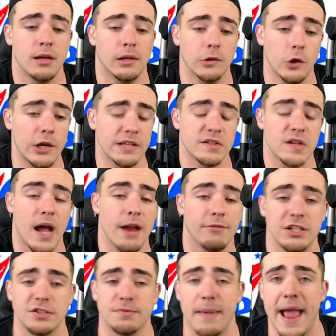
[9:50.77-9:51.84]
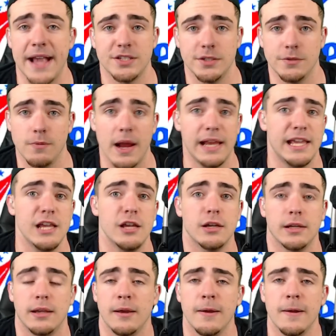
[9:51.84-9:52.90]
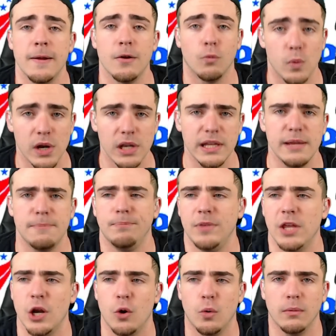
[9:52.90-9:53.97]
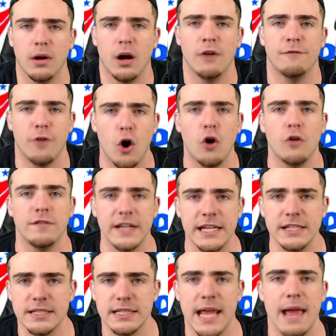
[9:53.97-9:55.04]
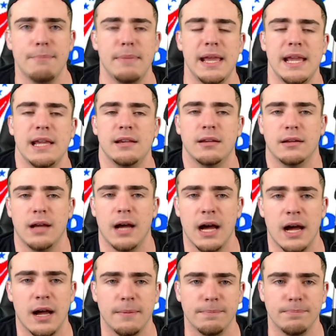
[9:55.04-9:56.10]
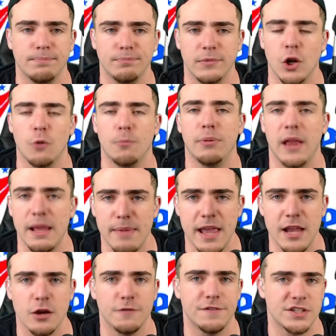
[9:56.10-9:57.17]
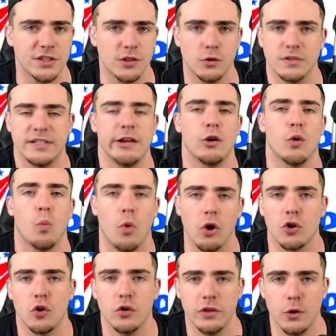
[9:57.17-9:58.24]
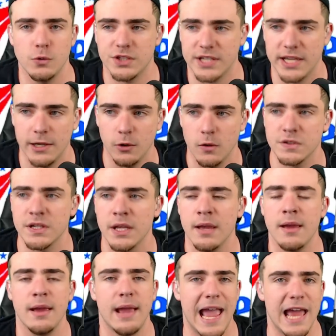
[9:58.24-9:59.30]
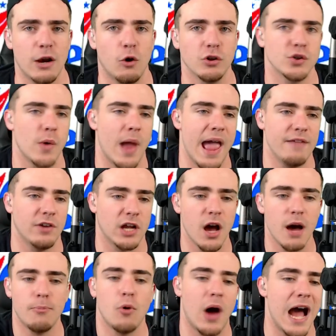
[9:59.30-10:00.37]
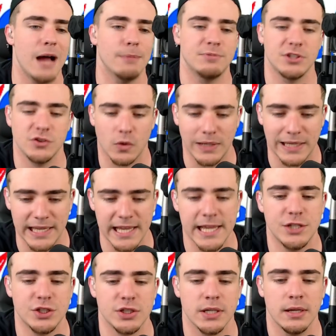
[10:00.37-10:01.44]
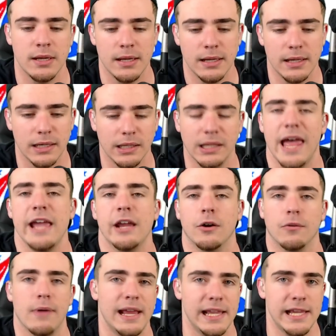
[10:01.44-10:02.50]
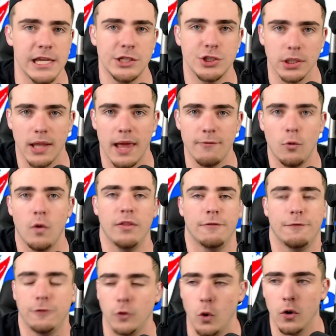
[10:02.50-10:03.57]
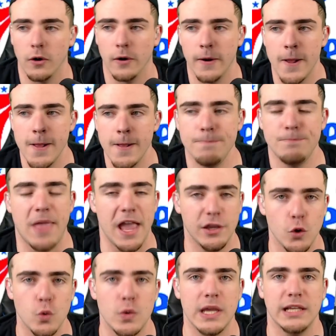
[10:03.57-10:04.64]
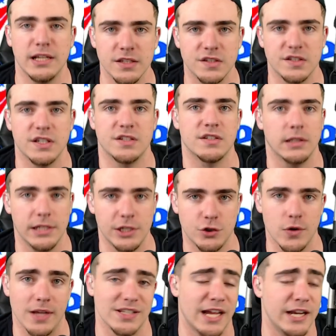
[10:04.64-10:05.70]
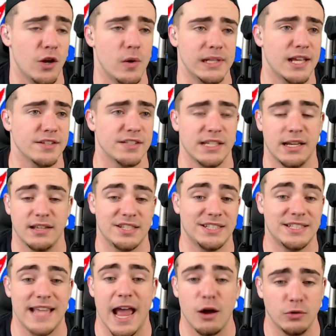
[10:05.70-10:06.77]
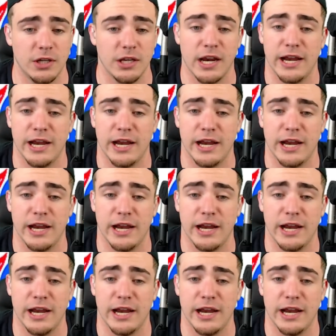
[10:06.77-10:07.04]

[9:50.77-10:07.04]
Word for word: Look at Tyrese Maxey, right? He could really, you know, evolve into that main, uh, you know, playmaker, facilitator, work on those skills, and also have a couple options on each layer, right? Each level of the floor that you can consistently trust. I know it doesn't sound good.